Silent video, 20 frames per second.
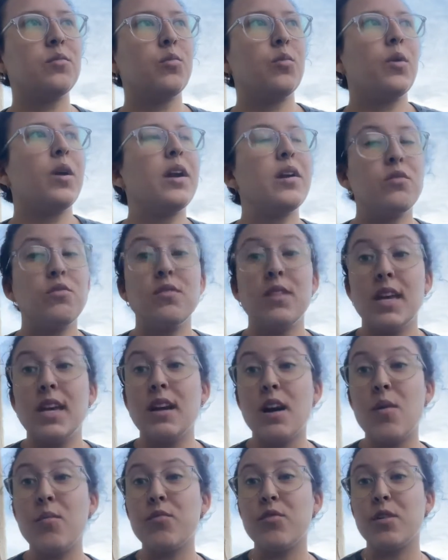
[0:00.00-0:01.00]
Where do they
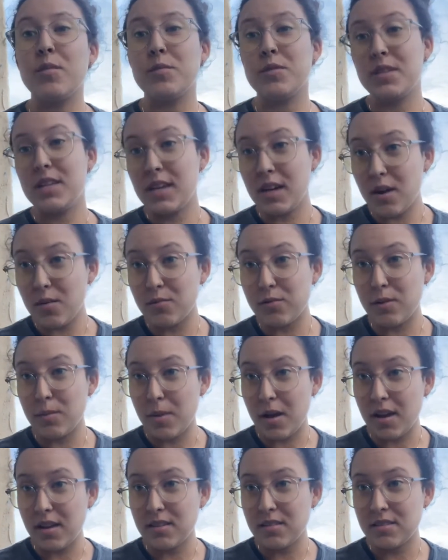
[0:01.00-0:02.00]
come from? Do they come
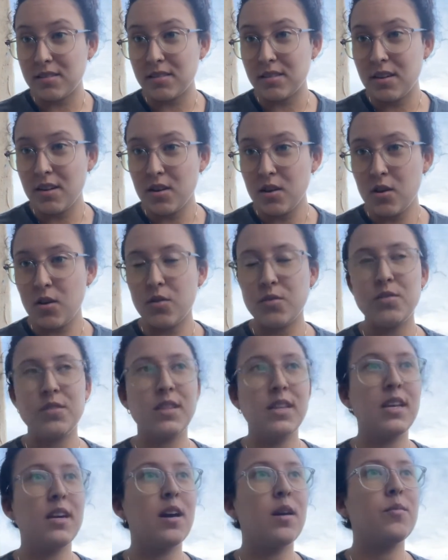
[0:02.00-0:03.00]
from us, or do
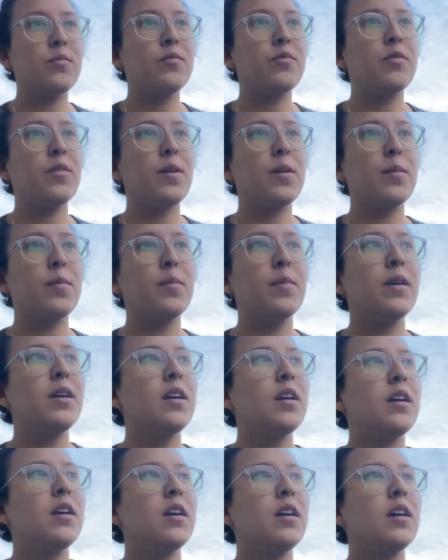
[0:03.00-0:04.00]
they come from
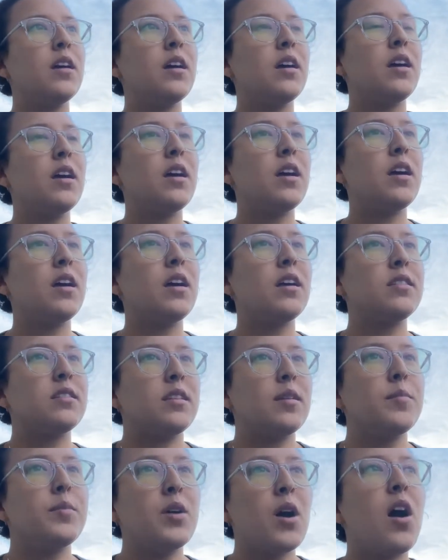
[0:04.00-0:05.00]
a
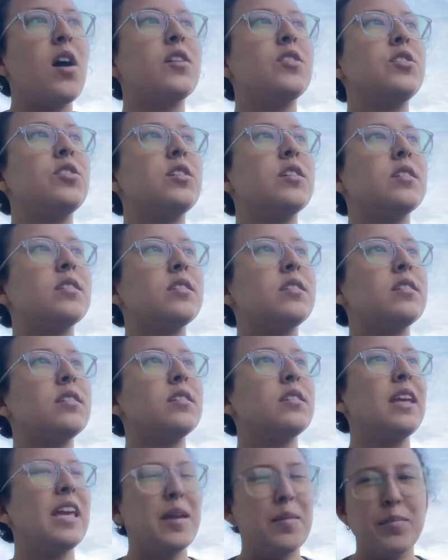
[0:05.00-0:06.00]

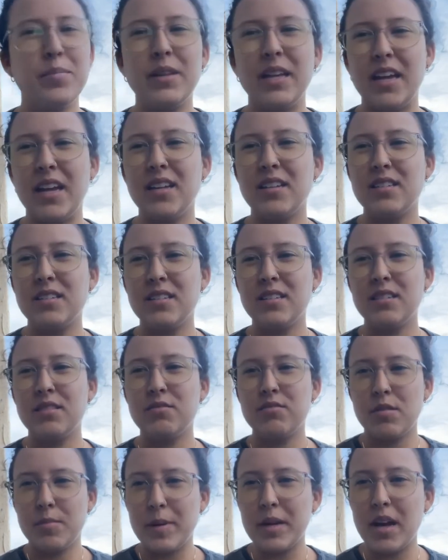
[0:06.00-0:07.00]
subconscious implant
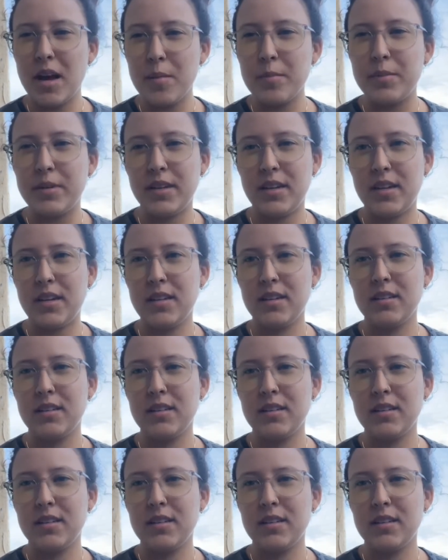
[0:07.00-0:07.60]
from a company?